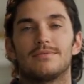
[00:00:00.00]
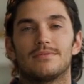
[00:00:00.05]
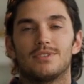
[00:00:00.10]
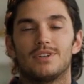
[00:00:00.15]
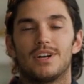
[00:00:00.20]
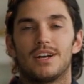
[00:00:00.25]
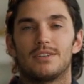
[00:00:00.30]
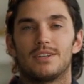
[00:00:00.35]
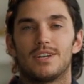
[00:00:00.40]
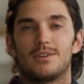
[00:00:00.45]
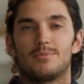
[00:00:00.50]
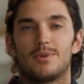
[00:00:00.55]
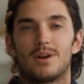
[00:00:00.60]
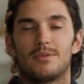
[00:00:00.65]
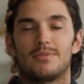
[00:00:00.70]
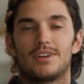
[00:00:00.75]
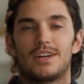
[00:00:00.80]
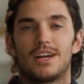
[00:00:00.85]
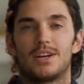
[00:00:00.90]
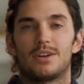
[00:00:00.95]
Gently
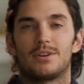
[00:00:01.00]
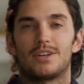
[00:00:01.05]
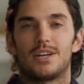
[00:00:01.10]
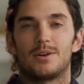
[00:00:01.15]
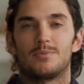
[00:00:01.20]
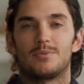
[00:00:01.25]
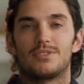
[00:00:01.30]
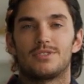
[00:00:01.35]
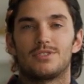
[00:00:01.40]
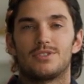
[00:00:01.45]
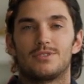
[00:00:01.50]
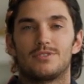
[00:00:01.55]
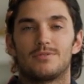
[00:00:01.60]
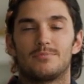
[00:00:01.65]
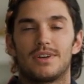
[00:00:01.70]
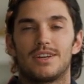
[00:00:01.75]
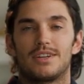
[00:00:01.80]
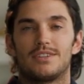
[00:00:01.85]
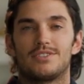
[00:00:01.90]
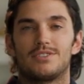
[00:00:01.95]
rub the area with
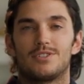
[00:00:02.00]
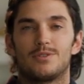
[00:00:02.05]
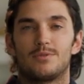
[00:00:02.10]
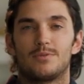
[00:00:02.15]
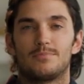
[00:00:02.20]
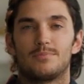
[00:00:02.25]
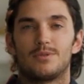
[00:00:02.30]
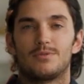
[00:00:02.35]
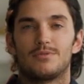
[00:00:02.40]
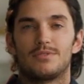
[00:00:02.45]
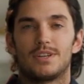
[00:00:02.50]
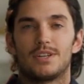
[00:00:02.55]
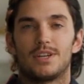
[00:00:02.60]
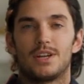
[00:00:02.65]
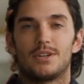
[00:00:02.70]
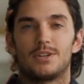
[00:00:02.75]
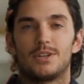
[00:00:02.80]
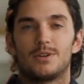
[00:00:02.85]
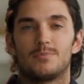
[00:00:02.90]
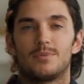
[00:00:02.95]
toothpaste to remove the
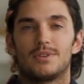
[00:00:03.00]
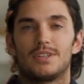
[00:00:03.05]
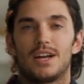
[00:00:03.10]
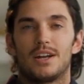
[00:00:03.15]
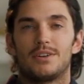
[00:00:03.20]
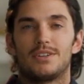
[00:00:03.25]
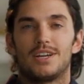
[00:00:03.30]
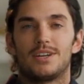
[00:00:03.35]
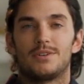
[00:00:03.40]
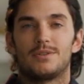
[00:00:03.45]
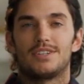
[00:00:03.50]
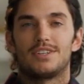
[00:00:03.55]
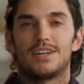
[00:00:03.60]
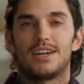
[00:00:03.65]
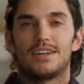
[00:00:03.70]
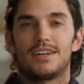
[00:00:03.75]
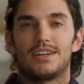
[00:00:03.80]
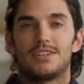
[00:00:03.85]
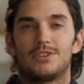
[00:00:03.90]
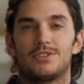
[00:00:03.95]
color without
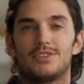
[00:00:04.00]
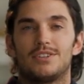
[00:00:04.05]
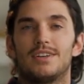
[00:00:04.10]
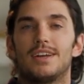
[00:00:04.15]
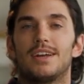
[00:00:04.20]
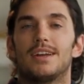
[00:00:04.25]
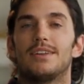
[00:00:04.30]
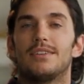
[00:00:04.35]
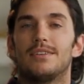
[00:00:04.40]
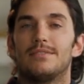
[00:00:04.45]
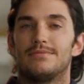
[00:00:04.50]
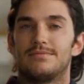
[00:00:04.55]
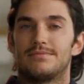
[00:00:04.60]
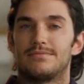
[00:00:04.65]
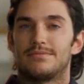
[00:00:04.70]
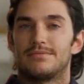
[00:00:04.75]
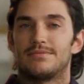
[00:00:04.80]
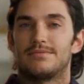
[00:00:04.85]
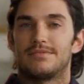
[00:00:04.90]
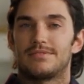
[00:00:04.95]
irritating your skin.
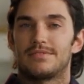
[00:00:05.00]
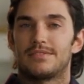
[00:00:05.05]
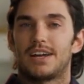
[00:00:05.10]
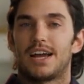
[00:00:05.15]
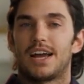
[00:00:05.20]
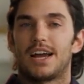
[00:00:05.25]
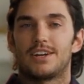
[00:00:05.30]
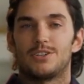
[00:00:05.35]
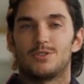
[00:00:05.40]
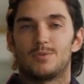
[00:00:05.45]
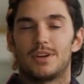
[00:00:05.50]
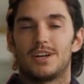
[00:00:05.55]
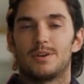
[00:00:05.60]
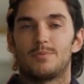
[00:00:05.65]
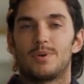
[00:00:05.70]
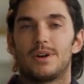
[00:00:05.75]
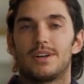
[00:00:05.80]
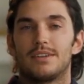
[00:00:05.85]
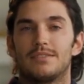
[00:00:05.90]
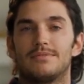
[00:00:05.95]
Hack
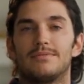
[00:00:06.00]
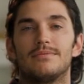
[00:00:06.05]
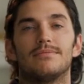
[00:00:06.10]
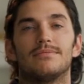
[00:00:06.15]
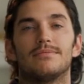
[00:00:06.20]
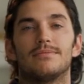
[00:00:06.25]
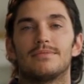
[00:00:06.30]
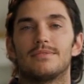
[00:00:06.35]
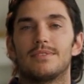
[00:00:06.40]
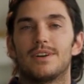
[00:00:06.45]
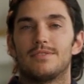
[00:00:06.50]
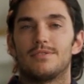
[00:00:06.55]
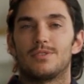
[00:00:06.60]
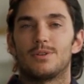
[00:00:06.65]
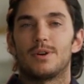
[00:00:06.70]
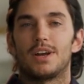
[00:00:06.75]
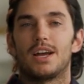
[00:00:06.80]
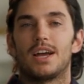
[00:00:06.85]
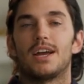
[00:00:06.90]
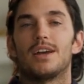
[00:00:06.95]
21. If
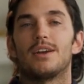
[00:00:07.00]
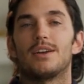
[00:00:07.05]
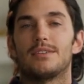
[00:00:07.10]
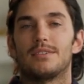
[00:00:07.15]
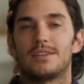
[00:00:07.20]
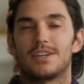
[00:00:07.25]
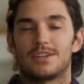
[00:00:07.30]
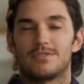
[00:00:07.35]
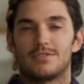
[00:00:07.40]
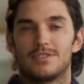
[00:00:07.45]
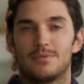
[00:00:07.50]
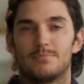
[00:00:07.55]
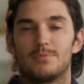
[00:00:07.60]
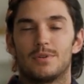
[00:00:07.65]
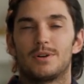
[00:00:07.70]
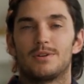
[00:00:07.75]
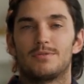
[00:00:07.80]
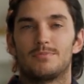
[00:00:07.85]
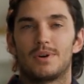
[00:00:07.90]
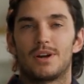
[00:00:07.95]
your iron leaves a
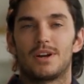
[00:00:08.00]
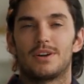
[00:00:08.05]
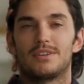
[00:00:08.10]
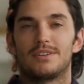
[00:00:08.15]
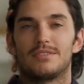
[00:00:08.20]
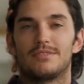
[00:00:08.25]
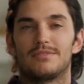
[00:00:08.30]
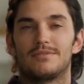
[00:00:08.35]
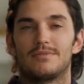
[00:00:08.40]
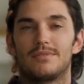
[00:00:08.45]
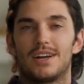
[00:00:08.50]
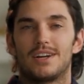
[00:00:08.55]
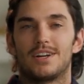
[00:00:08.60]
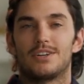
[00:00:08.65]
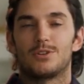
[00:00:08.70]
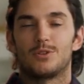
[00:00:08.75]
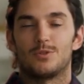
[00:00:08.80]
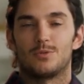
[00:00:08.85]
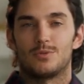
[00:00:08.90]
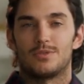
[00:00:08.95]
burn mark, let
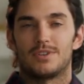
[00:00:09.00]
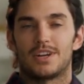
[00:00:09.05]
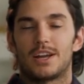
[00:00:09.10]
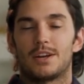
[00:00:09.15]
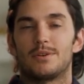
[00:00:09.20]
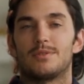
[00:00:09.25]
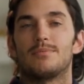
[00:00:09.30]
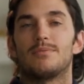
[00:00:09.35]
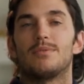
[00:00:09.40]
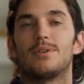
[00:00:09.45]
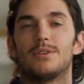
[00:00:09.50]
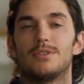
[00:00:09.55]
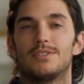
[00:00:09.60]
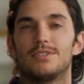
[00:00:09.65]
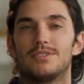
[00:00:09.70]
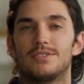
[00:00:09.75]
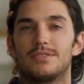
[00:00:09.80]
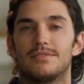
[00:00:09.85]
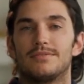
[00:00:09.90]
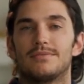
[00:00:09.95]
it cool down
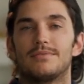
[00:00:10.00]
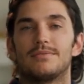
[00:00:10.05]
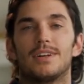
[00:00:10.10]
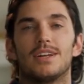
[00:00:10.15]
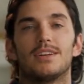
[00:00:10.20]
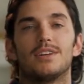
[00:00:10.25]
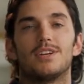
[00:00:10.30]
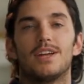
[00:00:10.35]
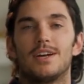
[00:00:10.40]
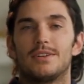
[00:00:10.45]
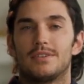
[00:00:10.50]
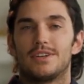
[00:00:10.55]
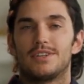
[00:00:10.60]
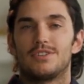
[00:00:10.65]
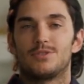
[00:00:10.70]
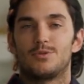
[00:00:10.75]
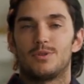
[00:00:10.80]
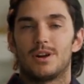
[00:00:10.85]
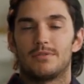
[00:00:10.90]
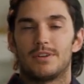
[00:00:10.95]
first, then gently
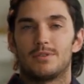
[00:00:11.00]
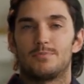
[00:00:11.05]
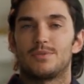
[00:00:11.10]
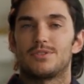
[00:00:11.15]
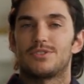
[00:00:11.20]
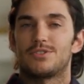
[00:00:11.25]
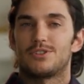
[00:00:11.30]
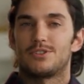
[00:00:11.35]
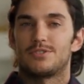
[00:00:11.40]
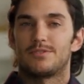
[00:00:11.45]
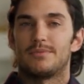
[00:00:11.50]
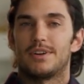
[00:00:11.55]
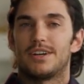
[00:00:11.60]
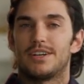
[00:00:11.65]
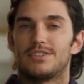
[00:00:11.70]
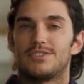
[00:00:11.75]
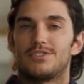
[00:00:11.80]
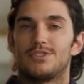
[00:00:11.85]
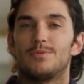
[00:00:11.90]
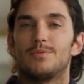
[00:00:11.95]
scrub it with
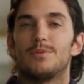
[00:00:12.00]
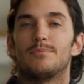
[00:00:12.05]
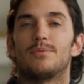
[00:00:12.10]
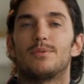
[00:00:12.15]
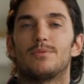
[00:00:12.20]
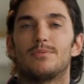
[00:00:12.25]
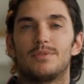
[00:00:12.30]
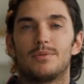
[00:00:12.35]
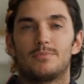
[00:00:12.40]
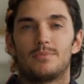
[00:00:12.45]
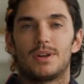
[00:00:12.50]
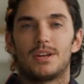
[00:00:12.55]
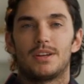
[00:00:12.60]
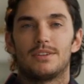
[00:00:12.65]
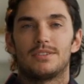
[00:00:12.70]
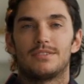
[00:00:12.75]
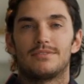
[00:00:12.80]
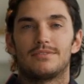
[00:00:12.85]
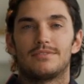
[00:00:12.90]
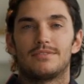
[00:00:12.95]
toothpaste to remove the
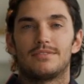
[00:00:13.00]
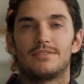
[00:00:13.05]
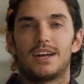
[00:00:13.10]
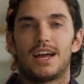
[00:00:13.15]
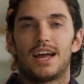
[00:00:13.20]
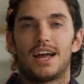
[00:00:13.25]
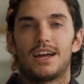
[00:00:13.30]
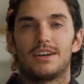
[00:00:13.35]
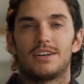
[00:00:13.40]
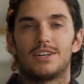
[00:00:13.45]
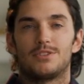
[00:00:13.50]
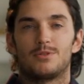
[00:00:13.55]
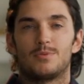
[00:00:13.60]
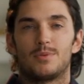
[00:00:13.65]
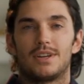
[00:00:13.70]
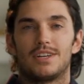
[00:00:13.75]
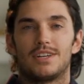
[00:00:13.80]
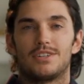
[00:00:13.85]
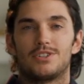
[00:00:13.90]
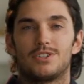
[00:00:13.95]
mark. Hack
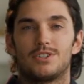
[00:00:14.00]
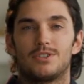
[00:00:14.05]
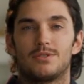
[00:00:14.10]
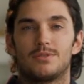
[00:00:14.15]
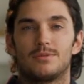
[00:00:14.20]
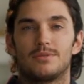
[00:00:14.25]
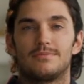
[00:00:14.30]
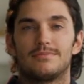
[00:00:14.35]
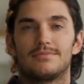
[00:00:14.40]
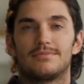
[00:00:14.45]
22.